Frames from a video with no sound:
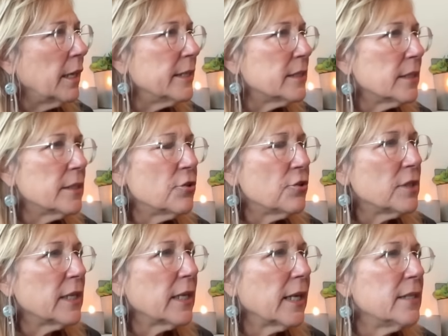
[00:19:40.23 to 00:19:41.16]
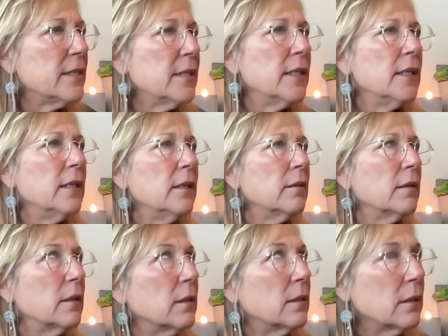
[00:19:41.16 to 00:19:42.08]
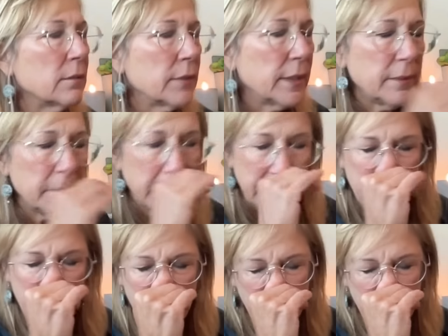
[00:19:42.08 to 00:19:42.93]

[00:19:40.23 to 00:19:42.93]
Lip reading: It's interesting. I see, wait a minute.